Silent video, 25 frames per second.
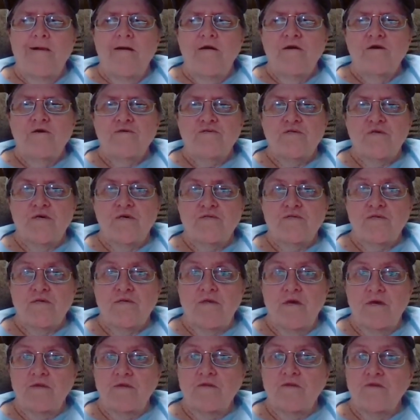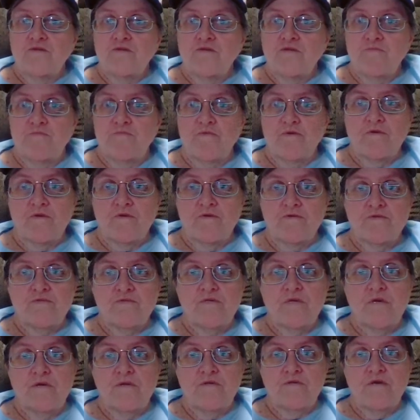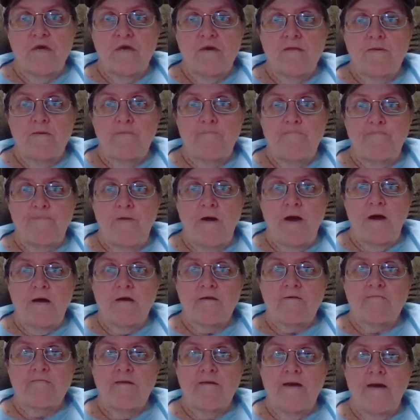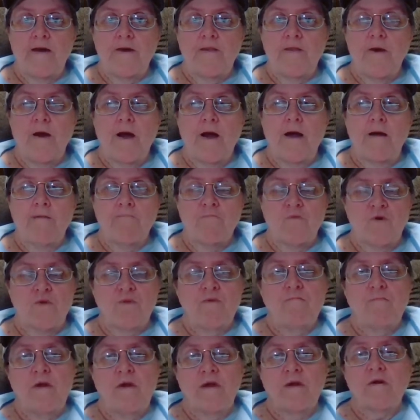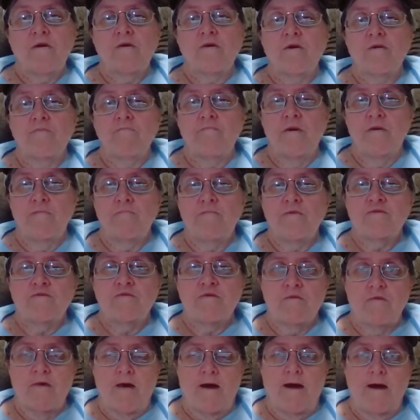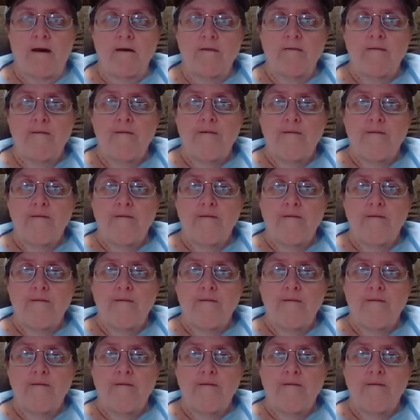is less likely to produce the intended effect, then I'm going to make a commitment to that.